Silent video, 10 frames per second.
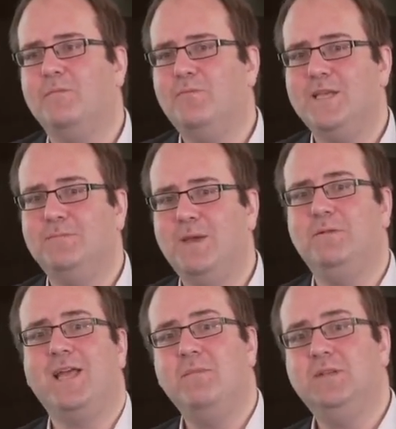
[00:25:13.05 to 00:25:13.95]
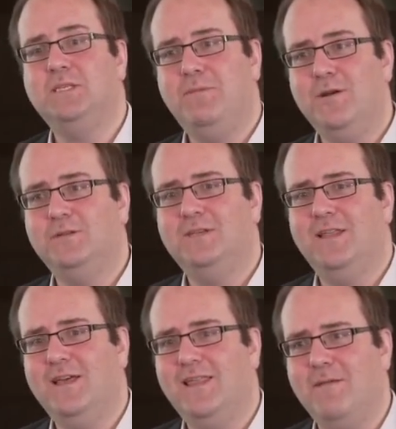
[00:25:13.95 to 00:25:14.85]
press people came and spoke to
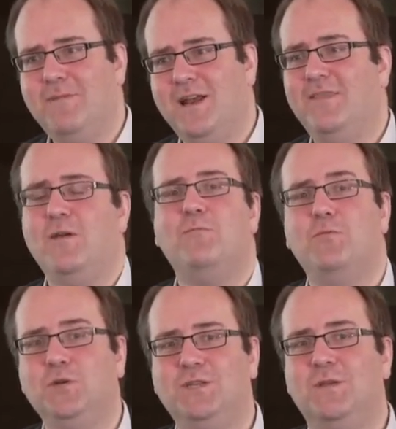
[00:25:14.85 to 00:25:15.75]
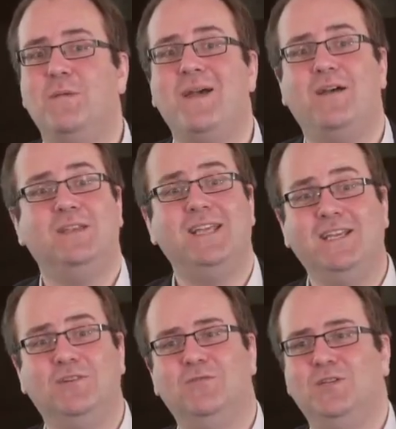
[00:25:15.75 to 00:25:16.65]
that man, and they were pushing them about the
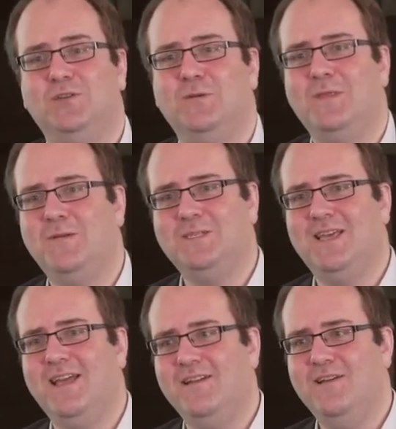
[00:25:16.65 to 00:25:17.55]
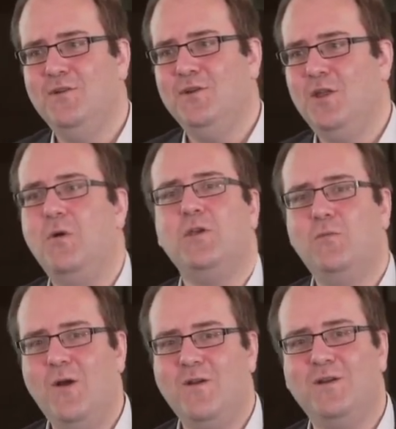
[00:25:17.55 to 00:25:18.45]
data issue, and they were saying, are
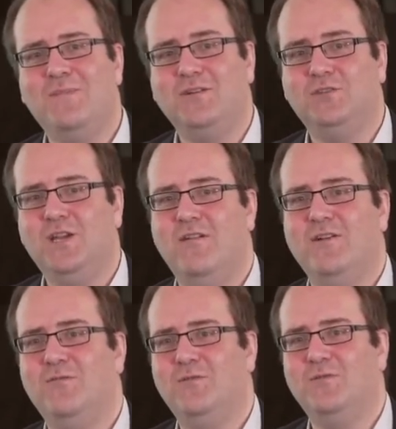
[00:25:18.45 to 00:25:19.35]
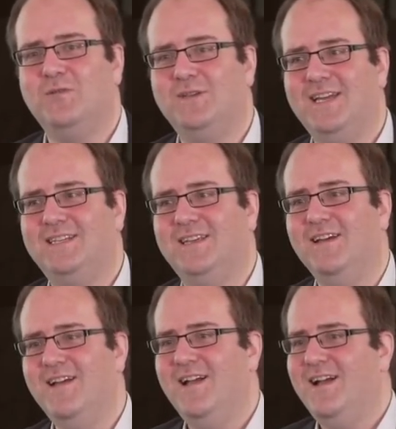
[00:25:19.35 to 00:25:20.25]
you worried about sharing all of your data?
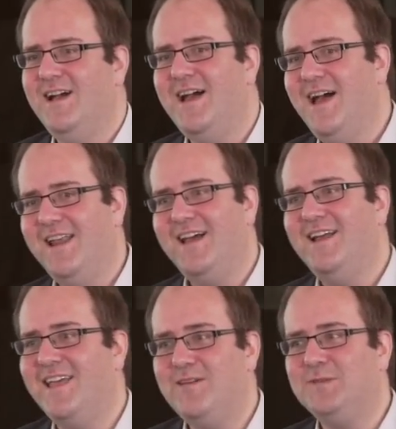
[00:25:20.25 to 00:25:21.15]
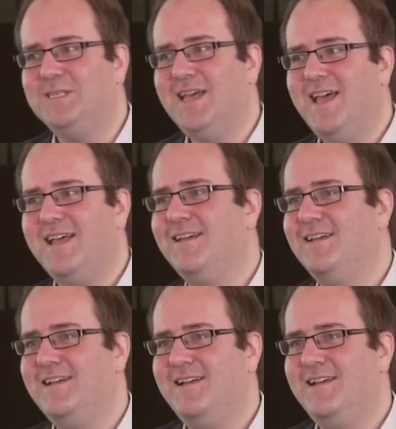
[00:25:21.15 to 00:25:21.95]
And he was saying,